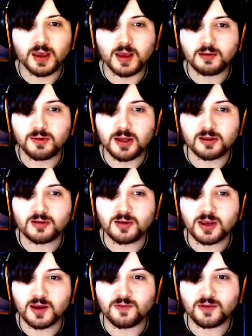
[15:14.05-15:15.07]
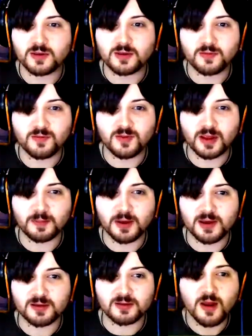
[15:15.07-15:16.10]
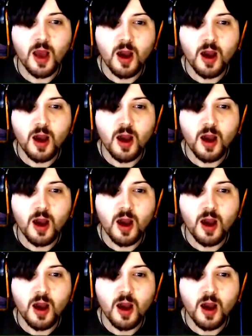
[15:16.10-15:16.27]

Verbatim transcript: I reckon you eat everything, you fat bastard.